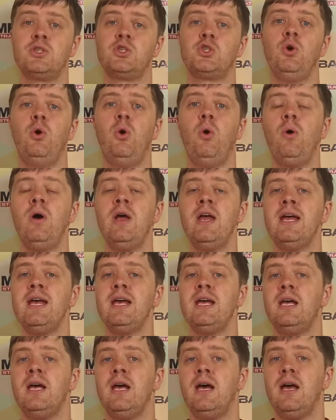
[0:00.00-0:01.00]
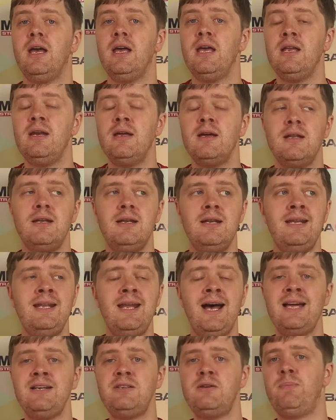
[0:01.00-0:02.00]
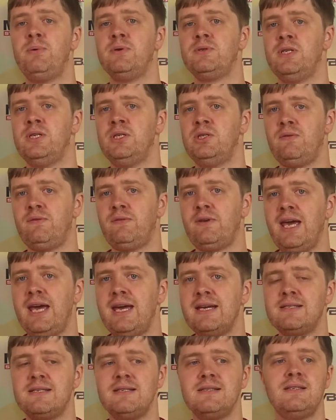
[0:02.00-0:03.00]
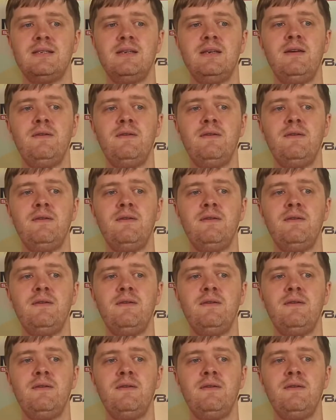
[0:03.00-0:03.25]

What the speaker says: So in 90% of cases,